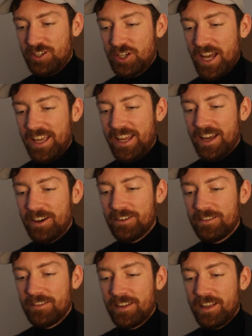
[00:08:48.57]
check it
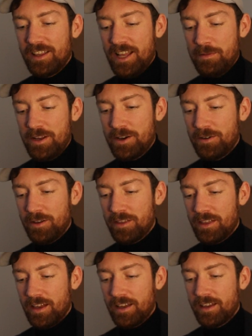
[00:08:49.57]
out, let me know what you
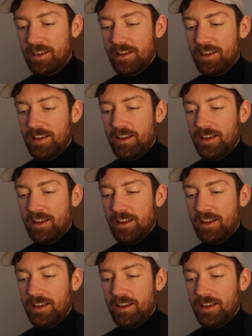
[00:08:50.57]
think.